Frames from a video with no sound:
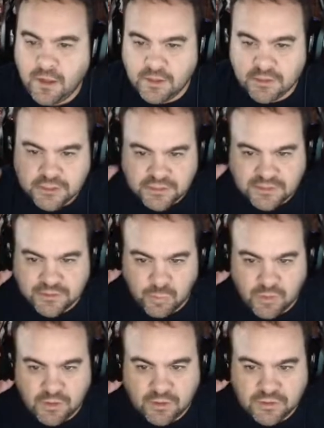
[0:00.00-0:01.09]
Jay says,
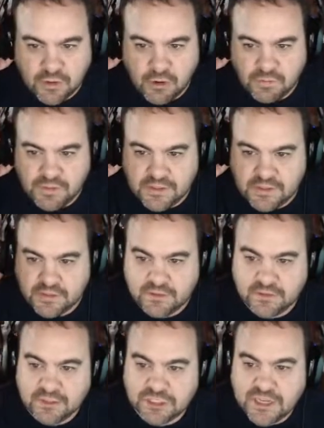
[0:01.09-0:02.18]
where is Kofi? Did
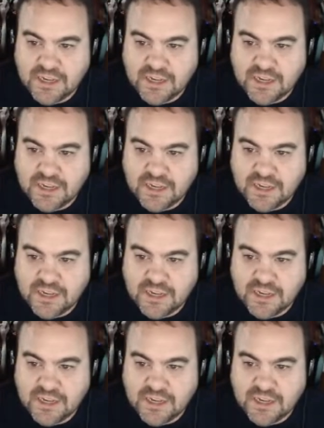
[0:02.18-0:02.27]
the Jazz